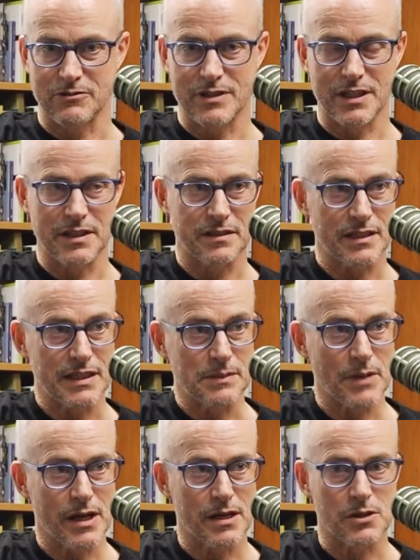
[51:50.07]
around
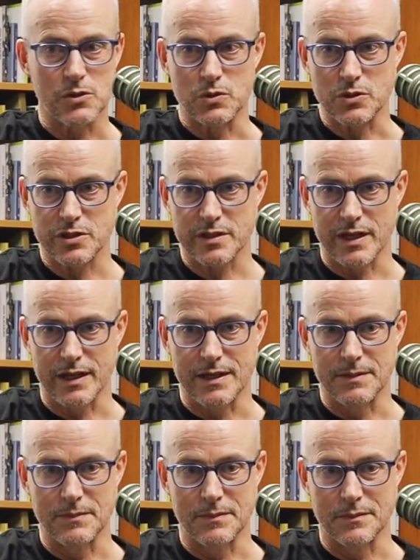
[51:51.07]
emails,
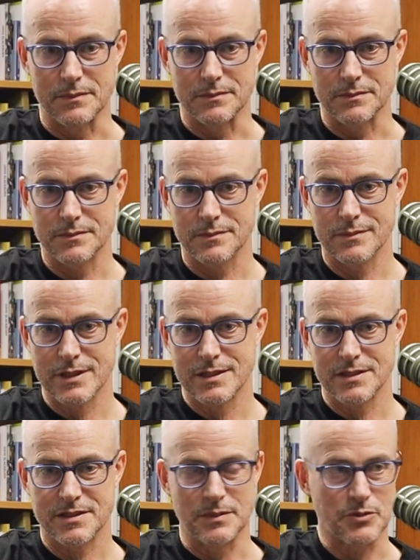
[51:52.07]

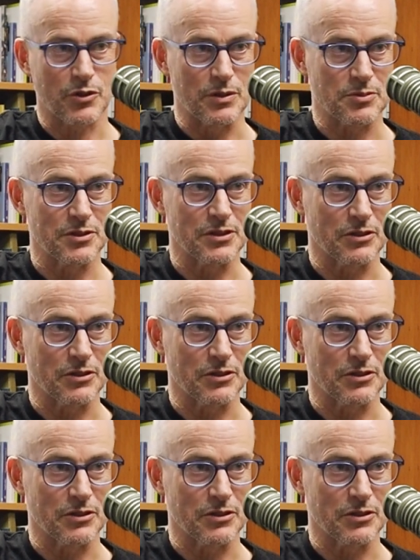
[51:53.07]
subscription